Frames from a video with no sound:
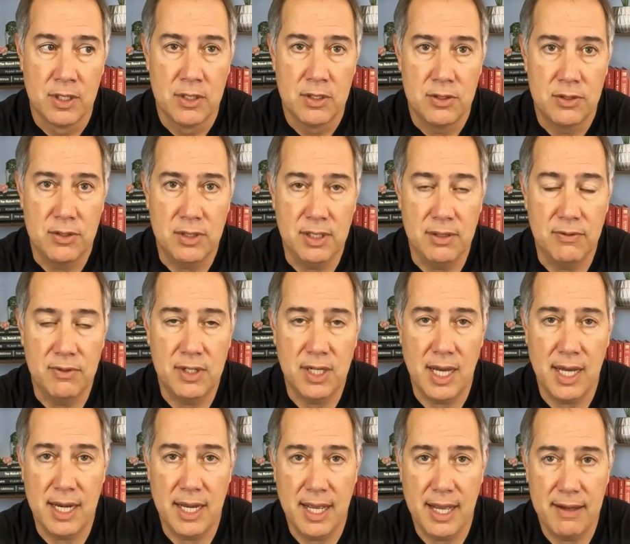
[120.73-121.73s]
So you've
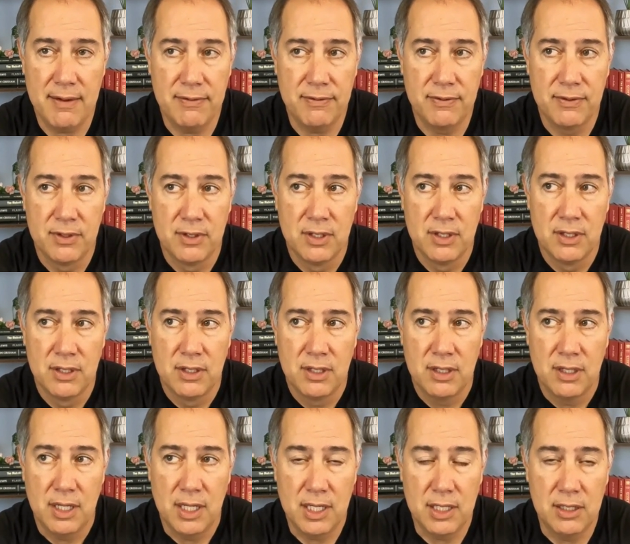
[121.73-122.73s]
got to have
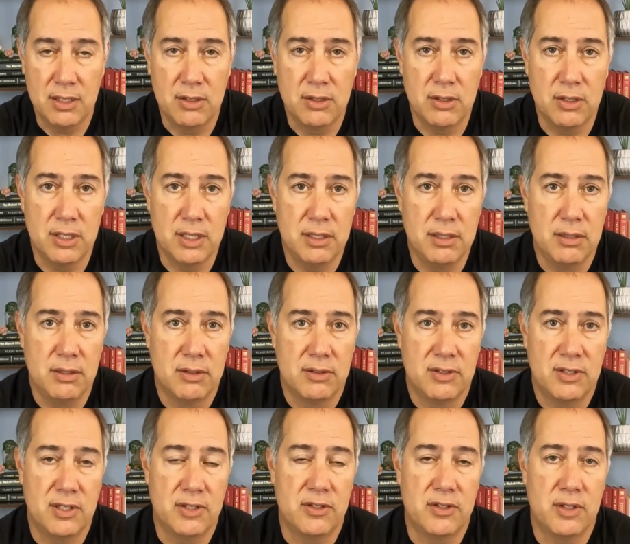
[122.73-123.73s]
a good
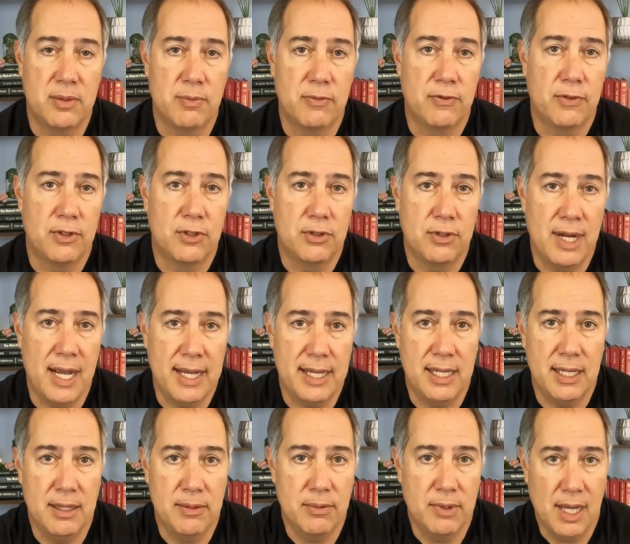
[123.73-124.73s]
system for
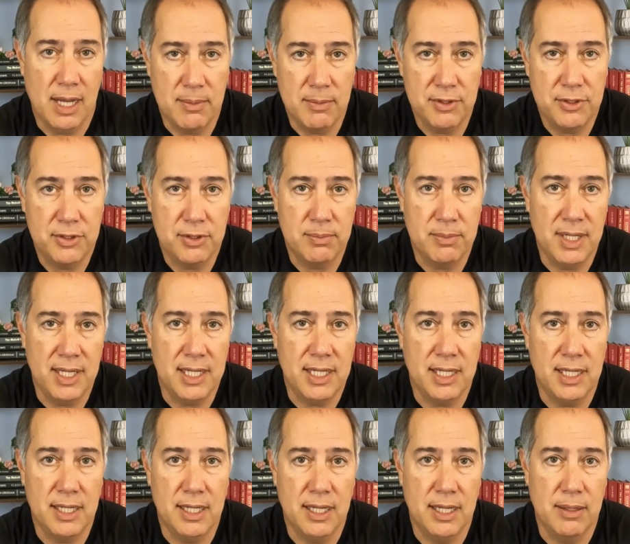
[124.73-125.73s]
tracking how much you're
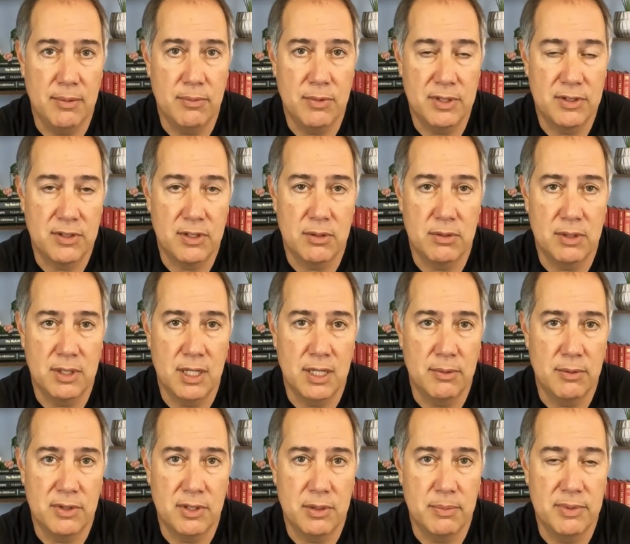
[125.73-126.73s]
making and what's going
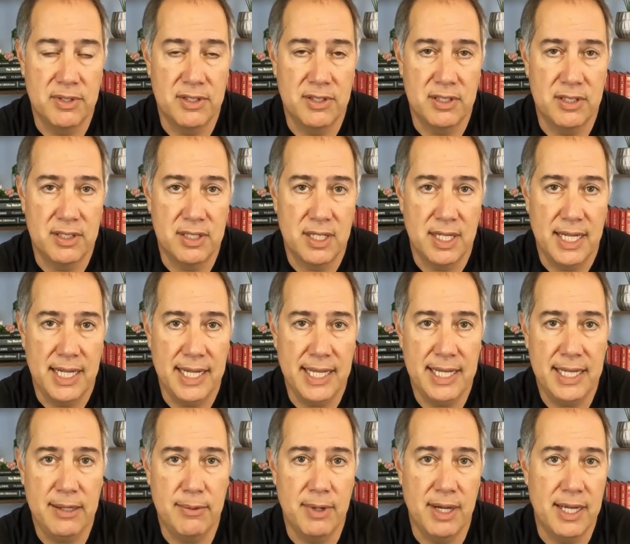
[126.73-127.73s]
on with your business
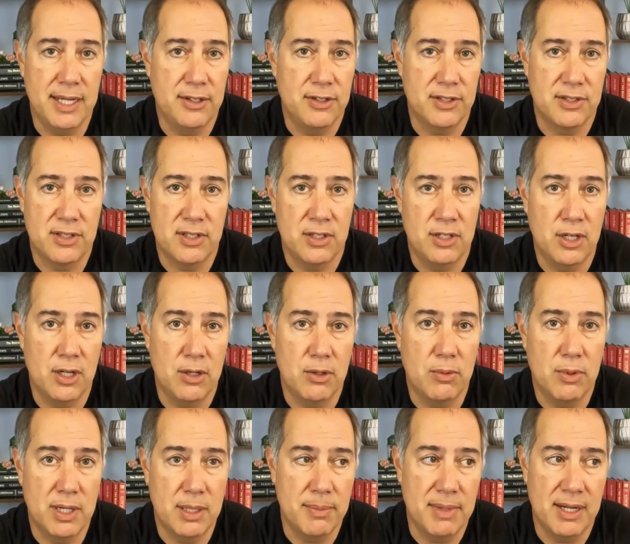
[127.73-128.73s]
anyway, just to know
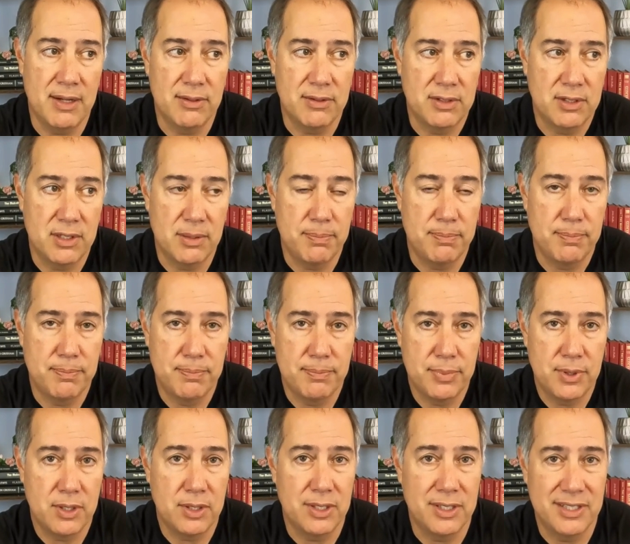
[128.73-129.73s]
what amount to
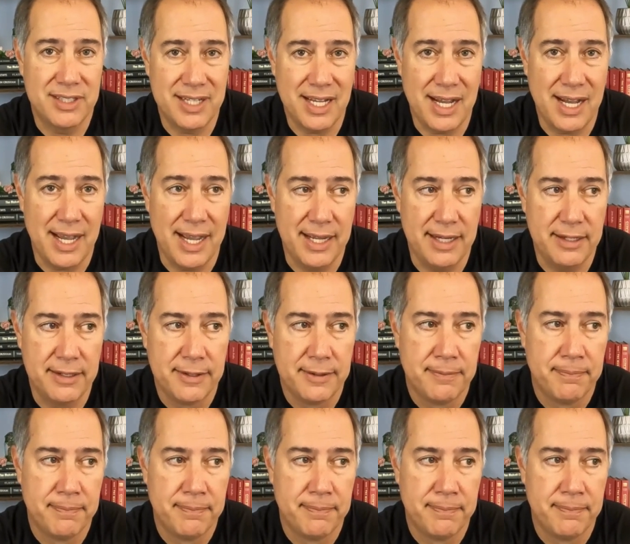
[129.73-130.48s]
pull aside.